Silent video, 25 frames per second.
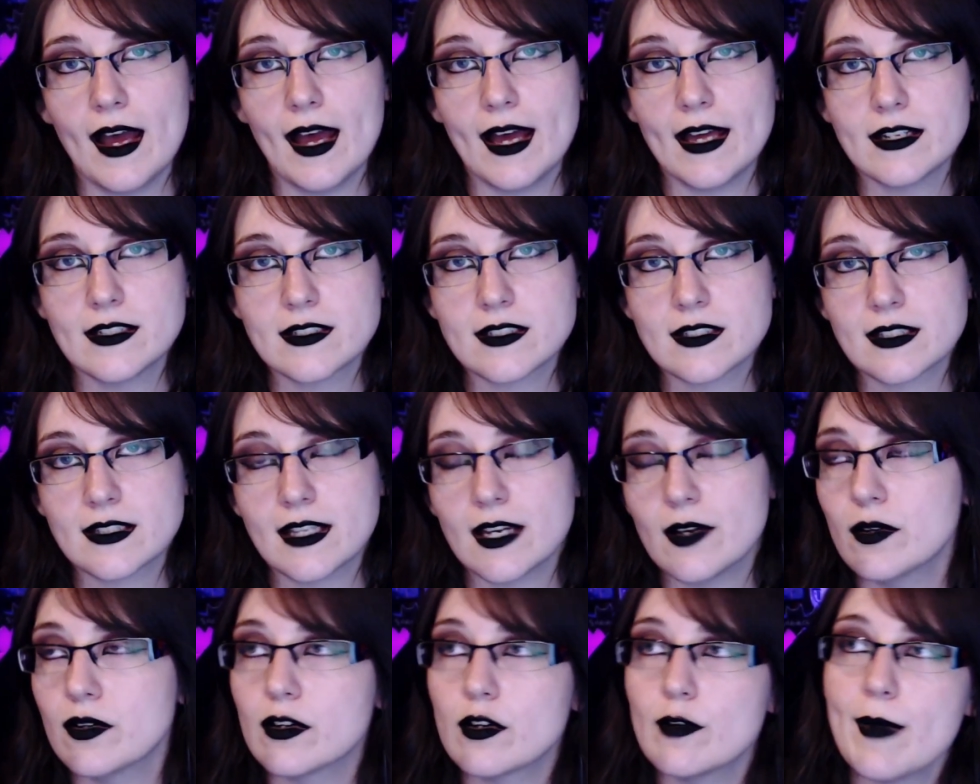and
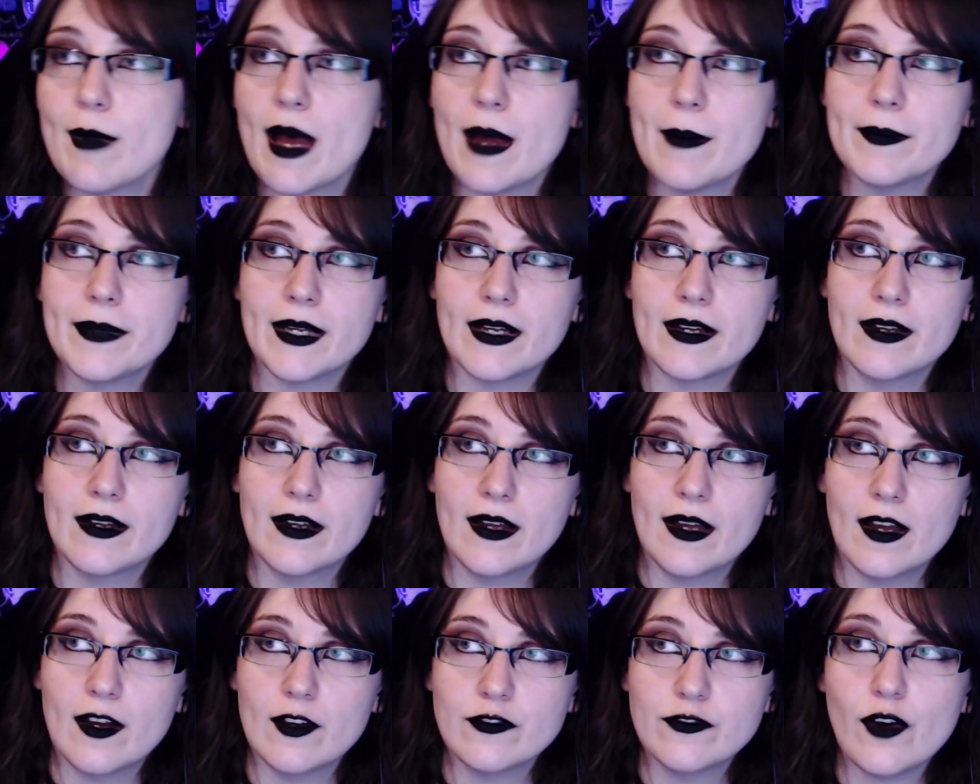they will remember
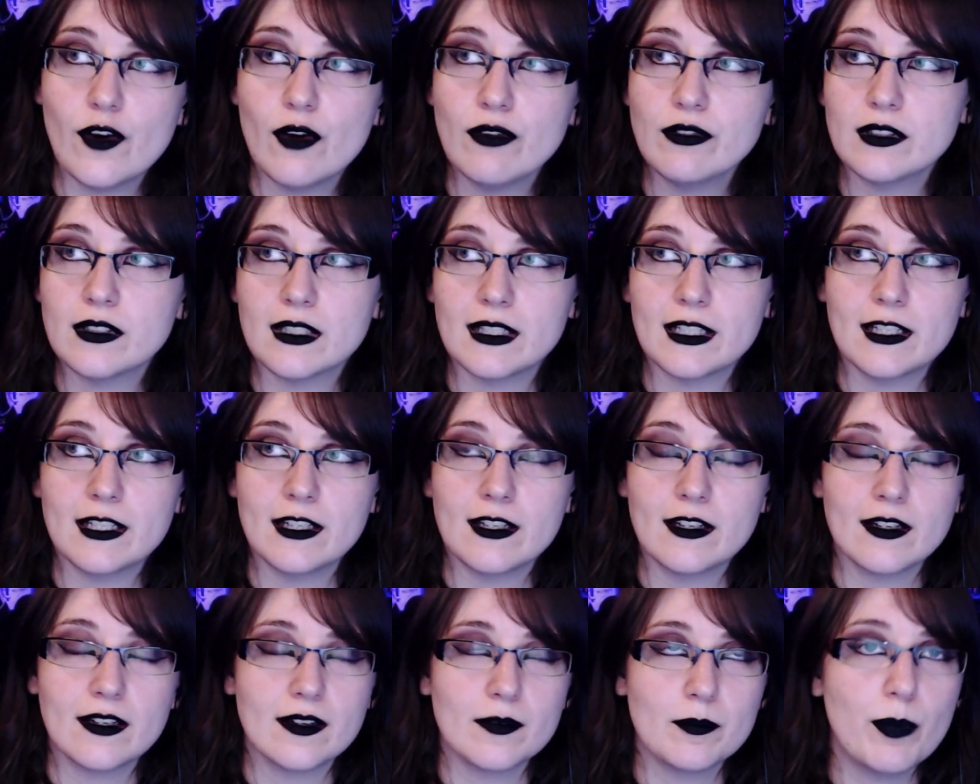
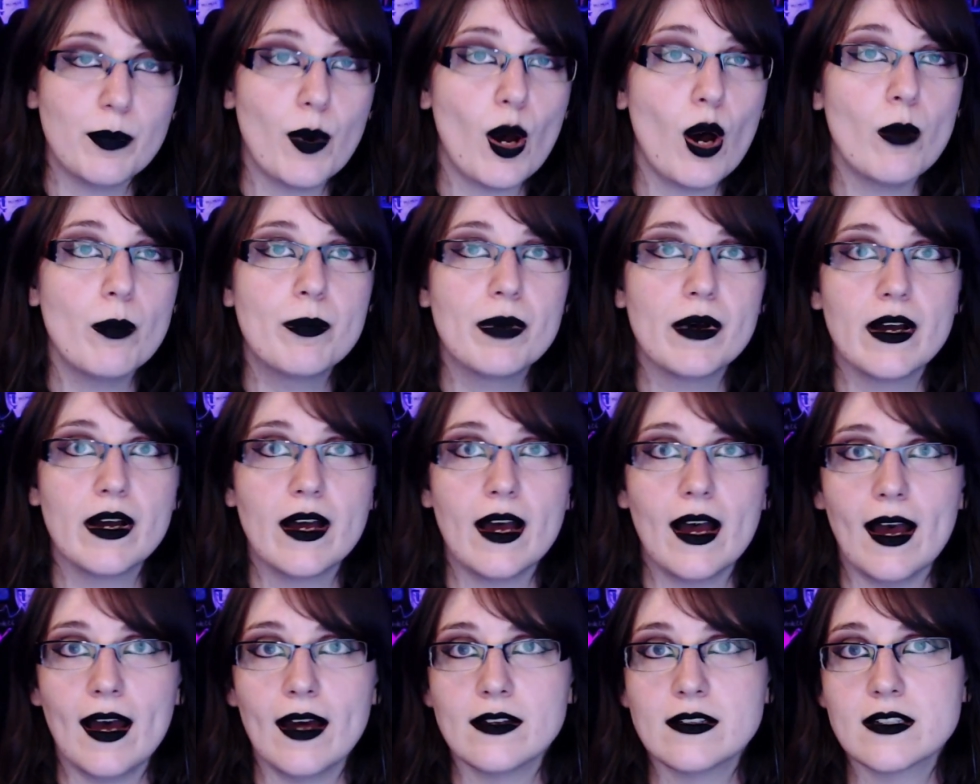fondly Bob
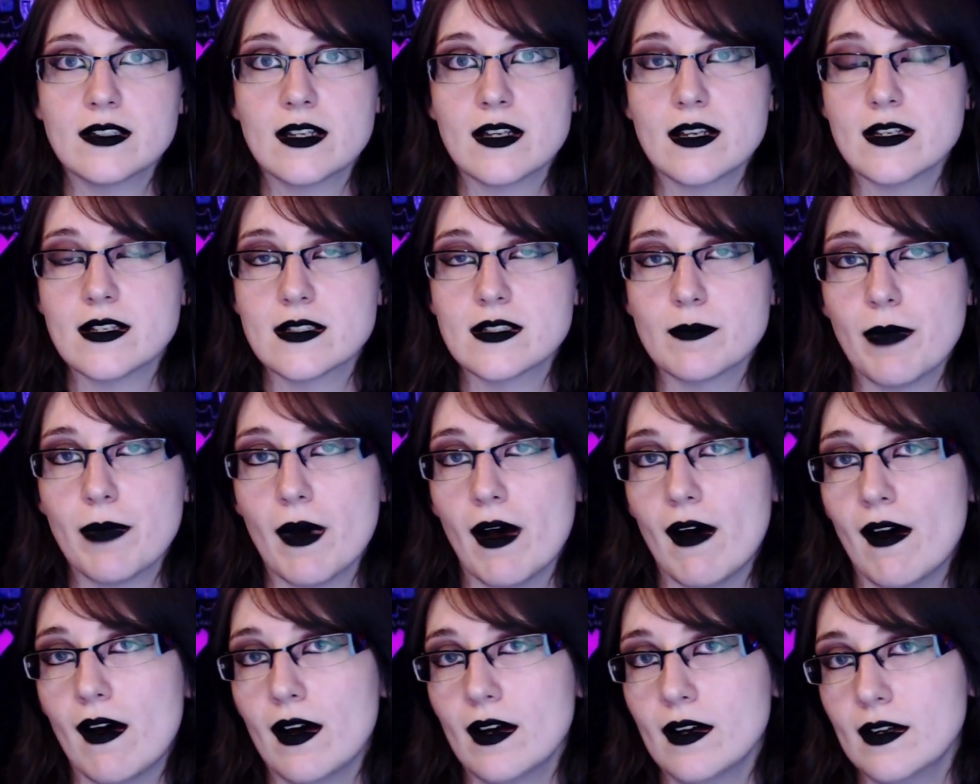and his
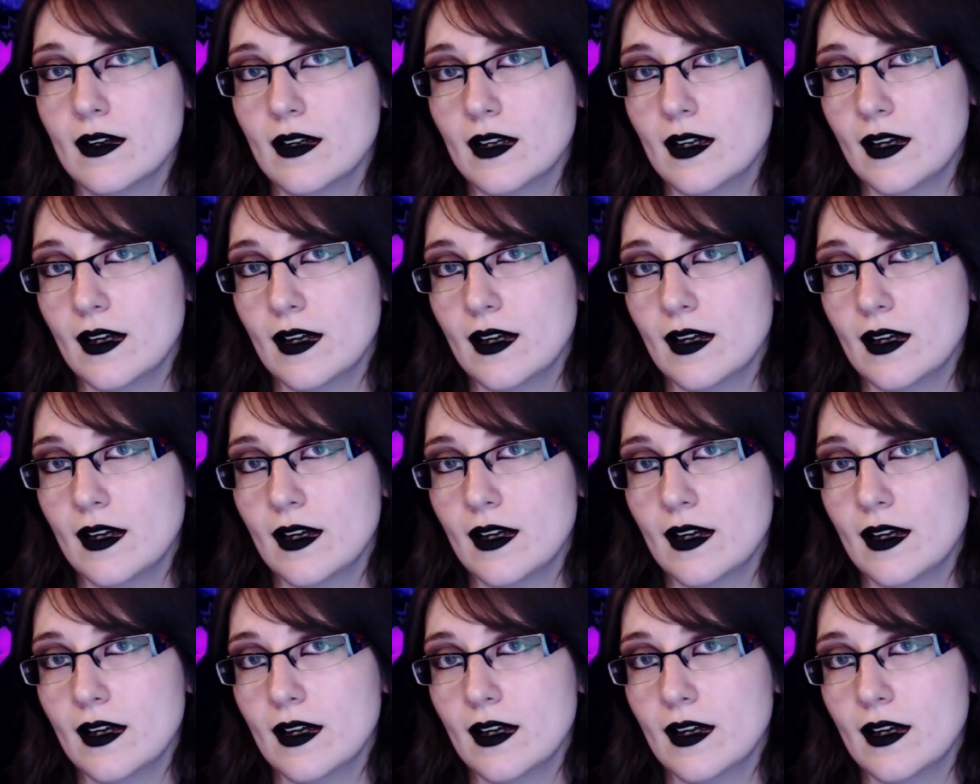bar,